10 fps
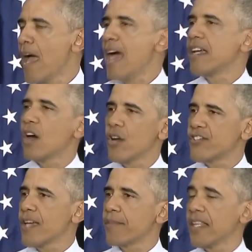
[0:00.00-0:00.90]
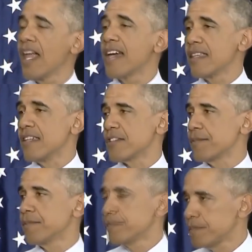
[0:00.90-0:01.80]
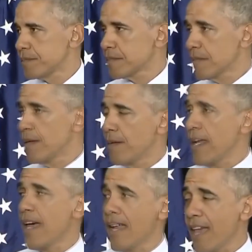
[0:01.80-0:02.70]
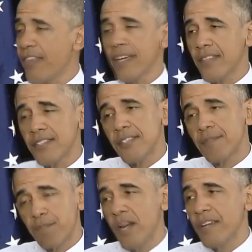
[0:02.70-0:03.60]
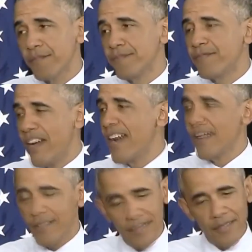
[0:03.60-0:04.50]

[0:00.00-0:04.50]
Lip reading: And it goes something like this. And I think this is pretty fair,